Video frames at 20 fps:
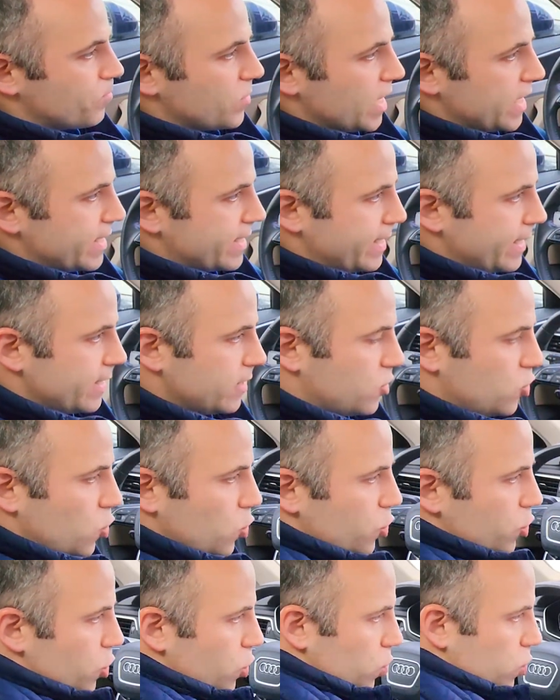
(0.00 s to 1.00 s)
since
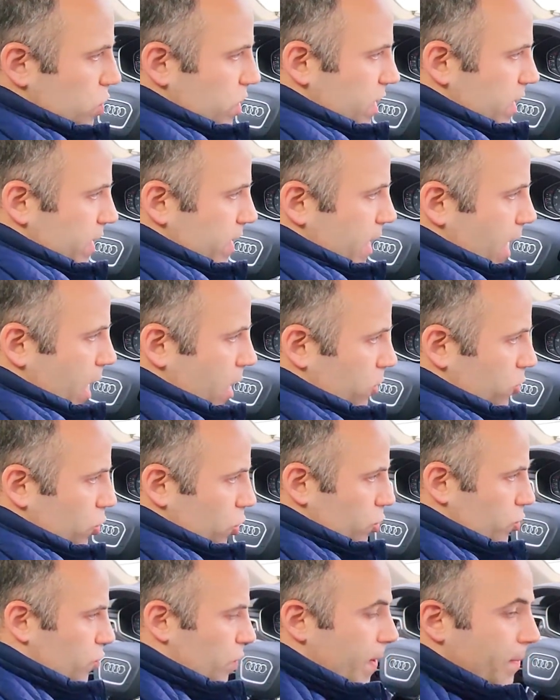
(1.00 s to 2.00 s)
you're using an
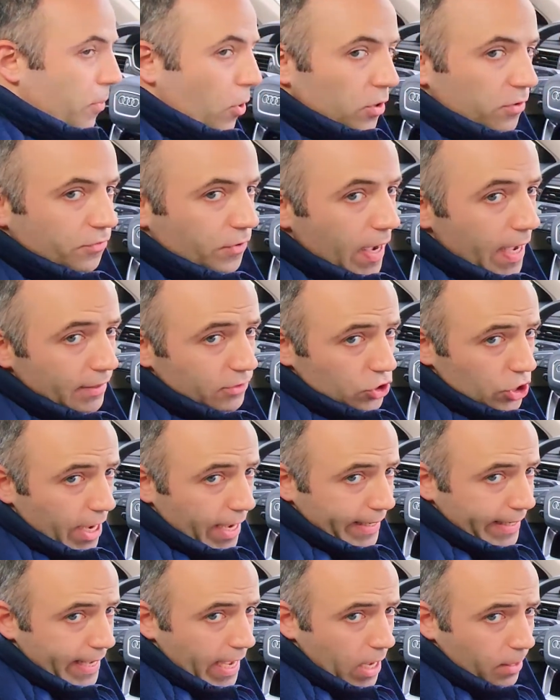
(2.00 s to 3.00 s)
audio 3.5
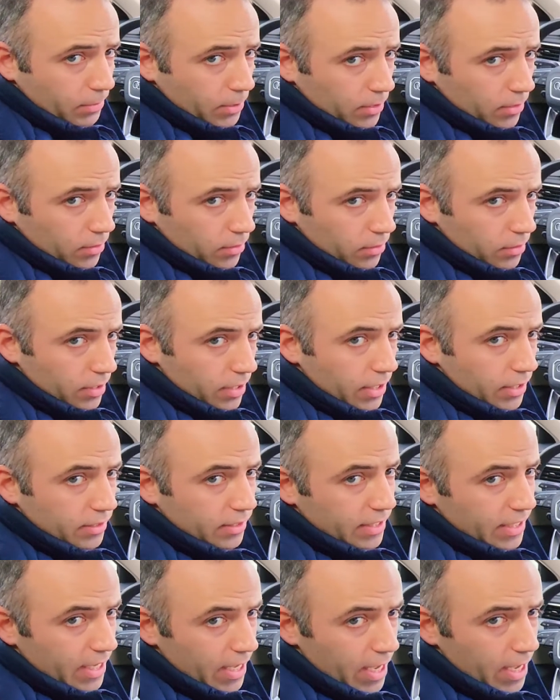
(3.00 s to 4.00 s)
jack cable,
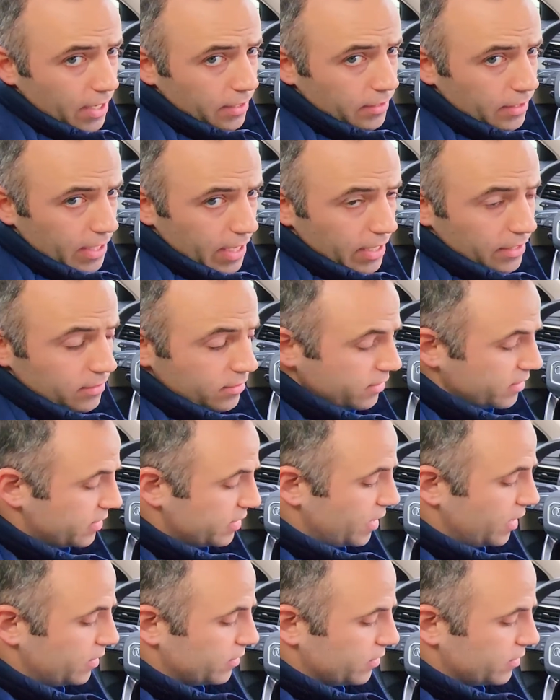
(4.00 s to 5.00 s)
it can get
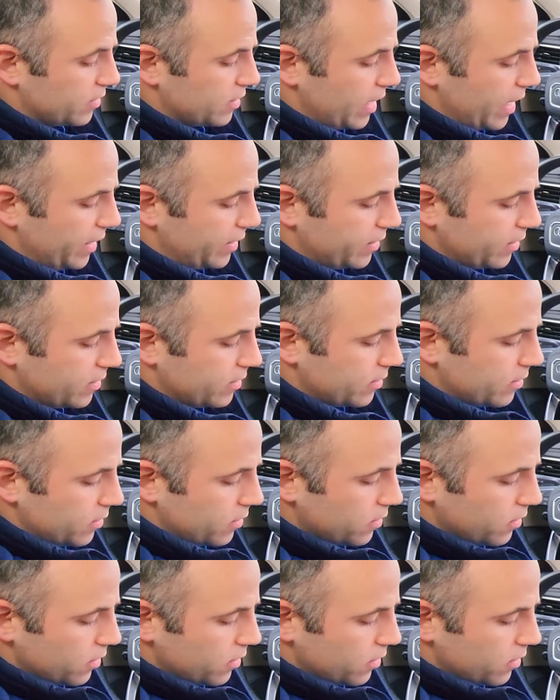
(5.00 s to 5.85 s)
signals like this.